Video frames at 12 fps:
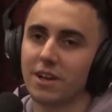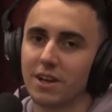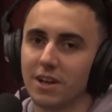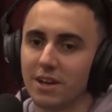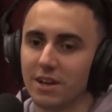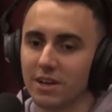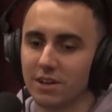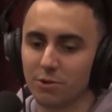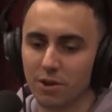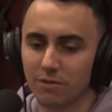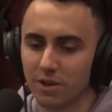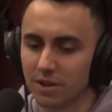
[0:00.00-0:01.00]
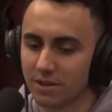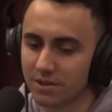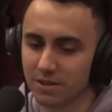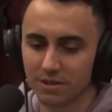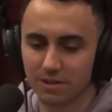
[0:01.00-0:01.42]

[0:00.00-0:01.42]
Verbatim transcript: and you have like